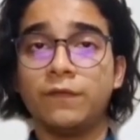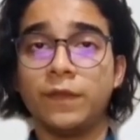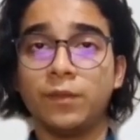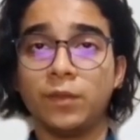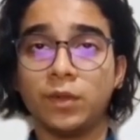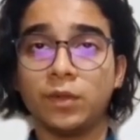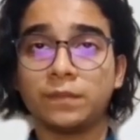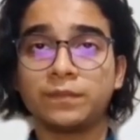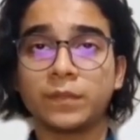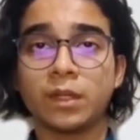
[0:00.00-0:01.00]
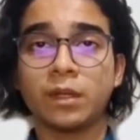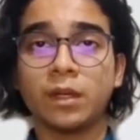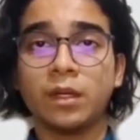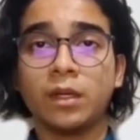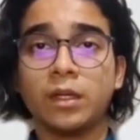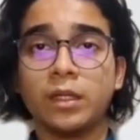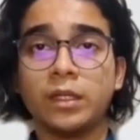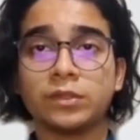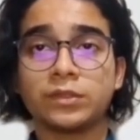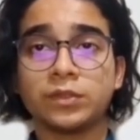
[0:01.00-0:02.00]
Furthermore,
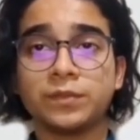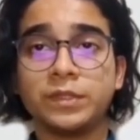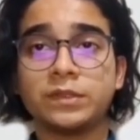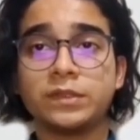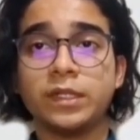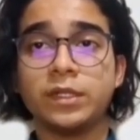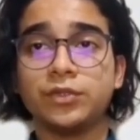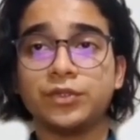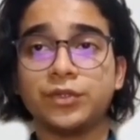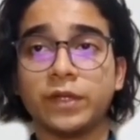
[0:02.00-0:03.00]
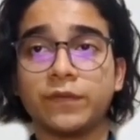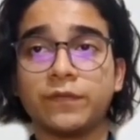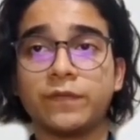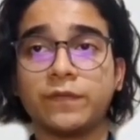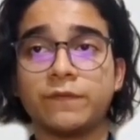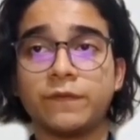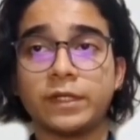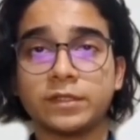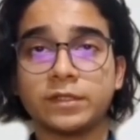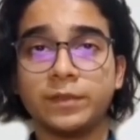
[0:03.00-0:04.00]
it also means that you should have
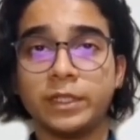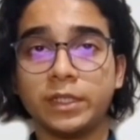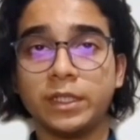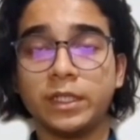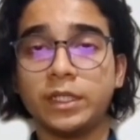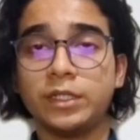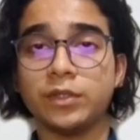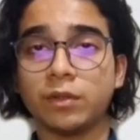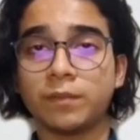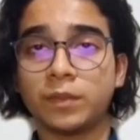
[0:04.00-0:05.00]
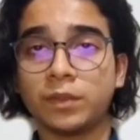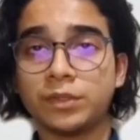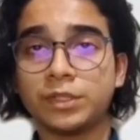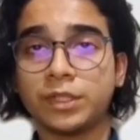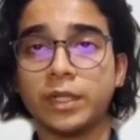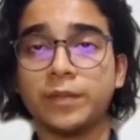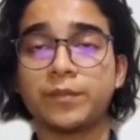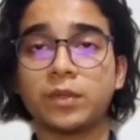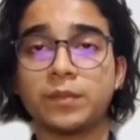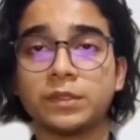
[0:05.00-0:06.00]
flexibility in your approach
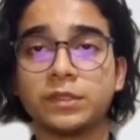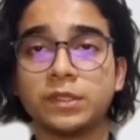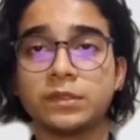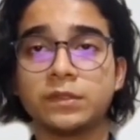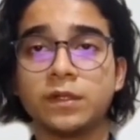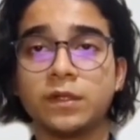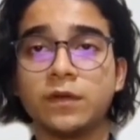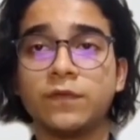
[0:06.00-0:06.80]
and proposals